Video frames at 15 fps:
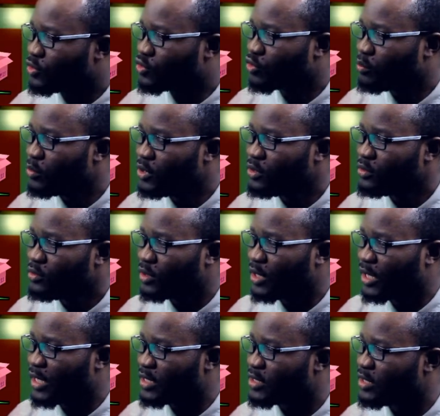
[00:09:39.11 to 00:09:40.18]
To me,
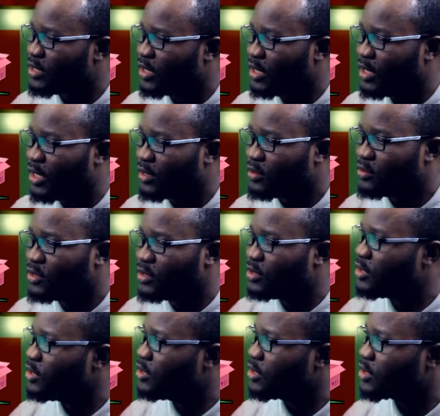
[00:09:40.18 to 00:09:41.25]
like I said earlier, the
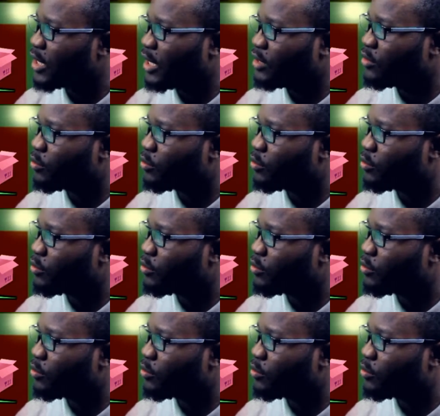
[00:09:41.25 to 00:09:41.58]
DJs are